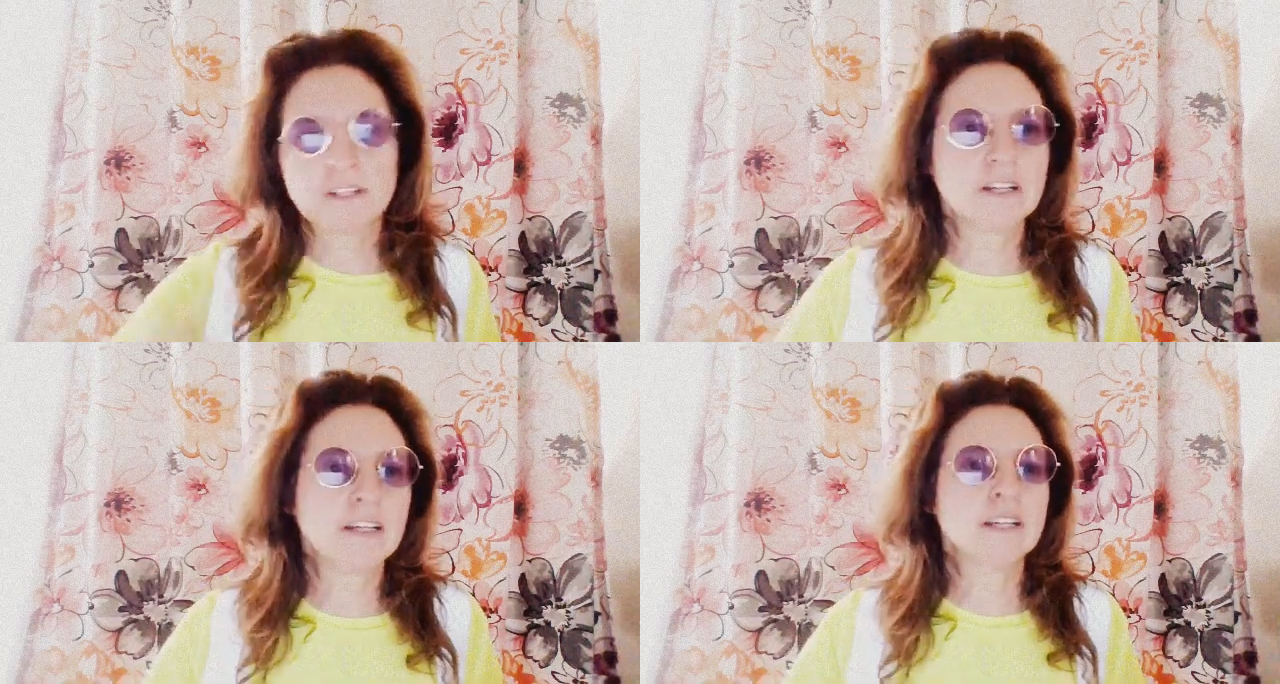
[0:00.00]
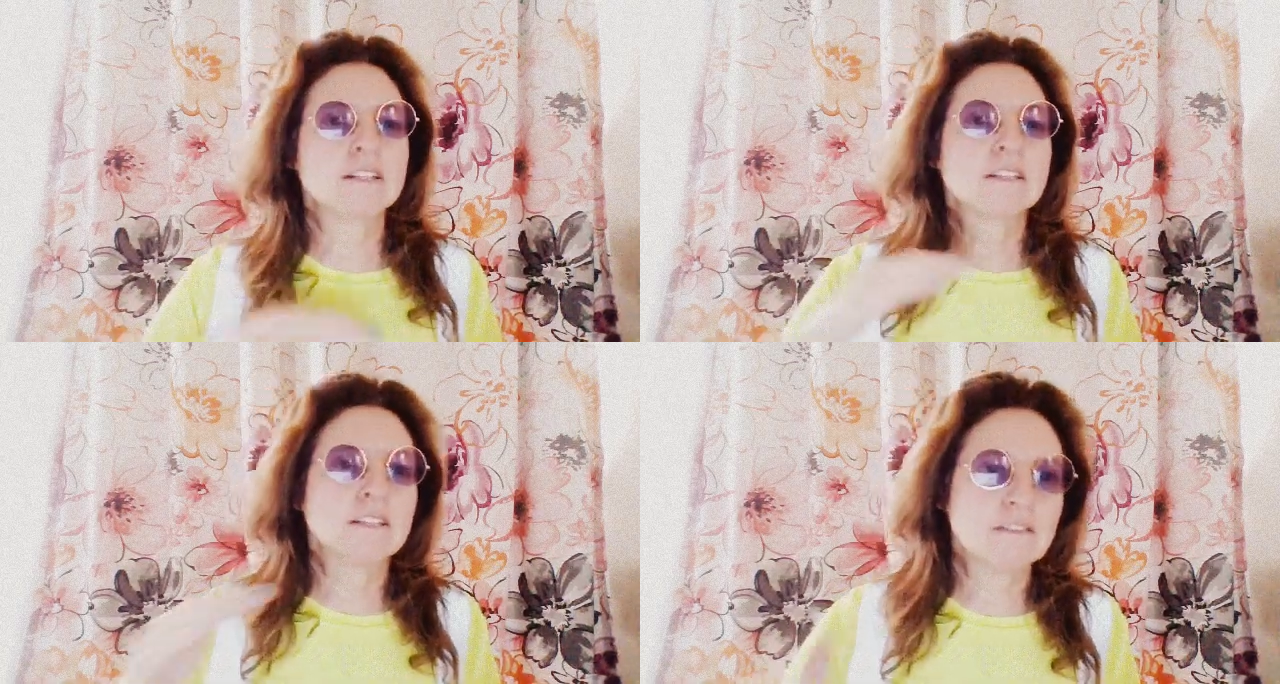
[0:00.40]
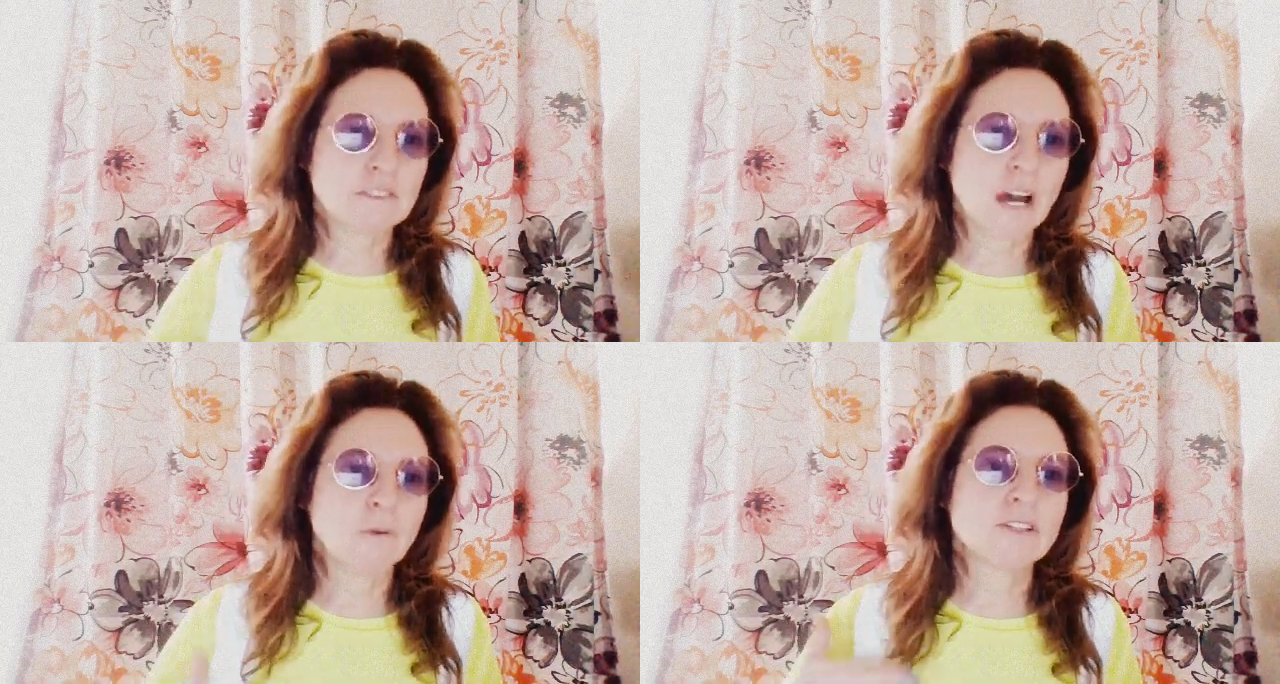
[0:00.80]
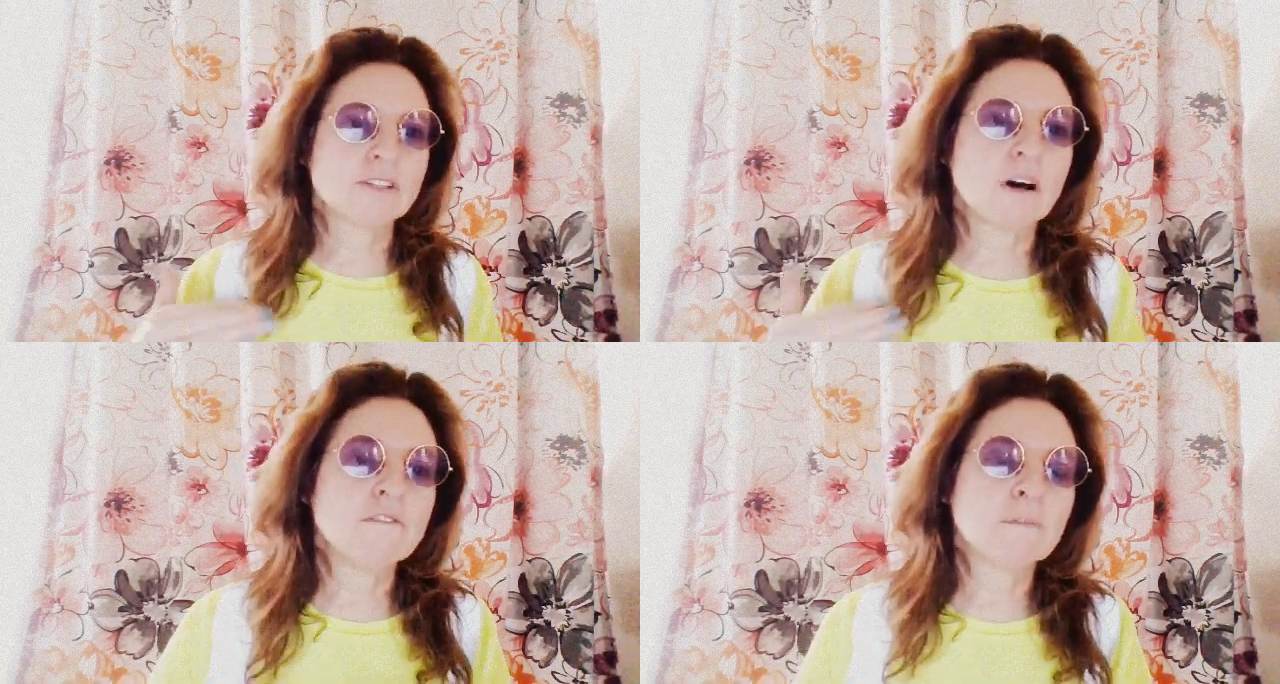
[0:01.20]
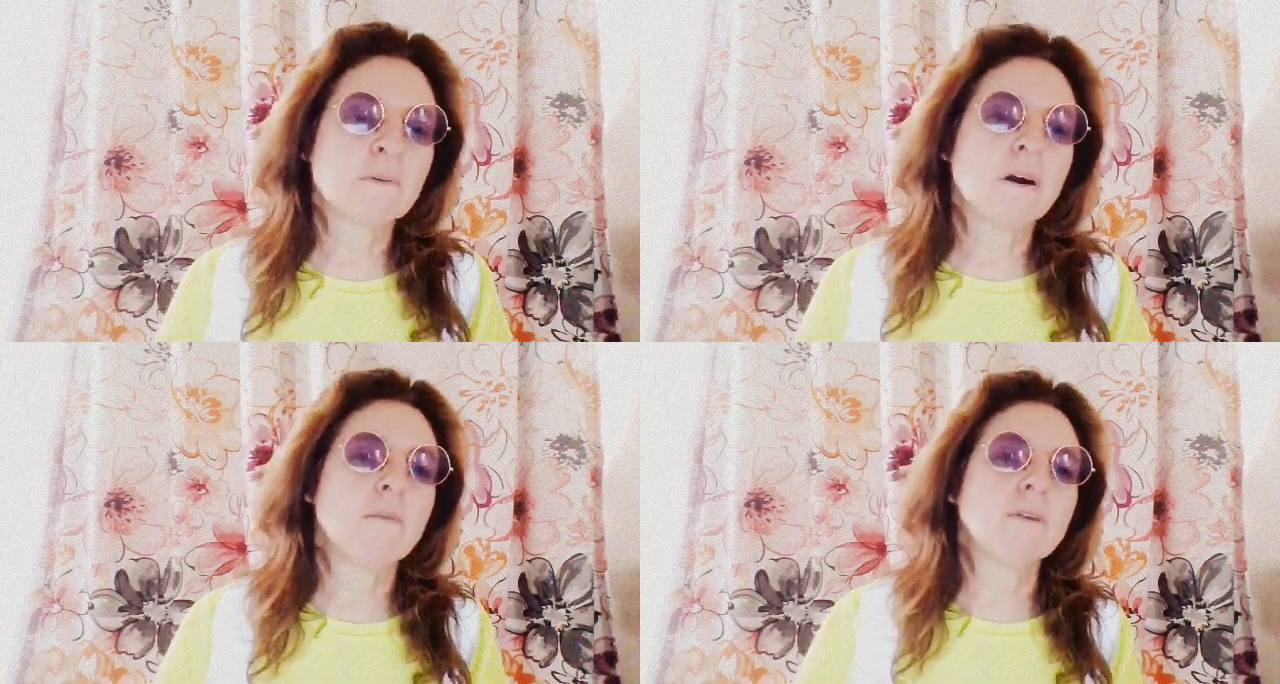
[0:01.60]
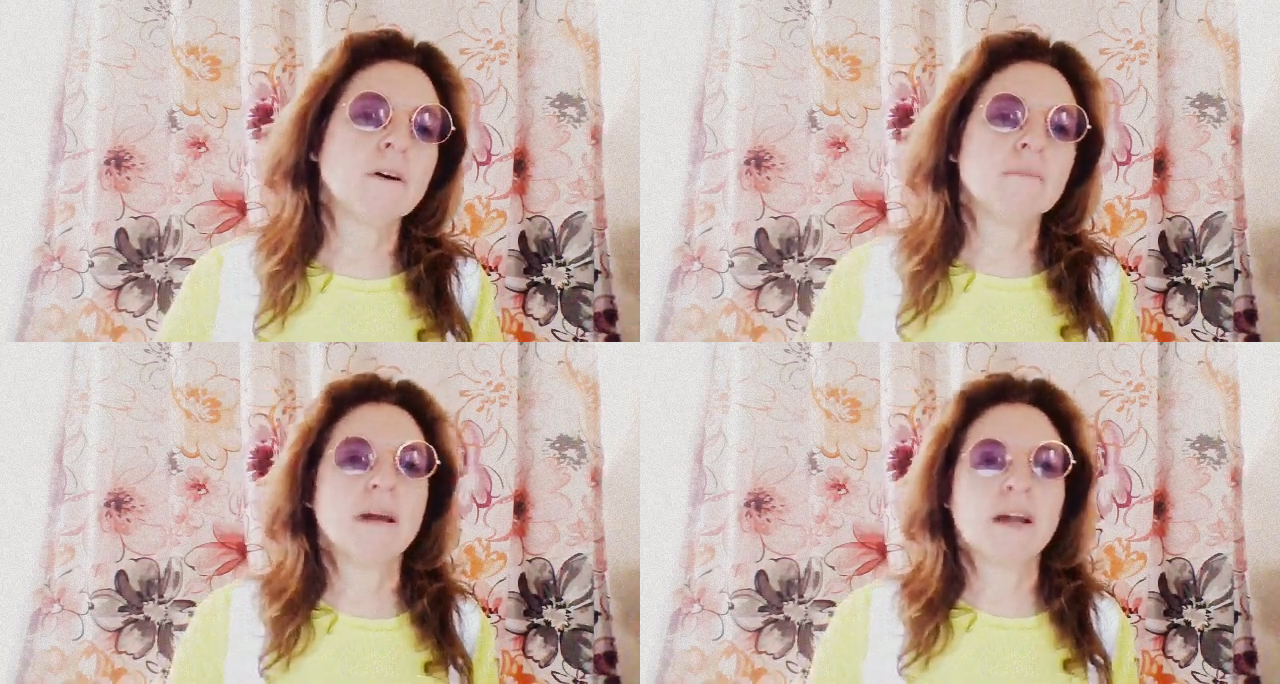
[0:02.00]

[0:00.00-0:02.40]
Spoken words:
filling it to see if that would solve the problem,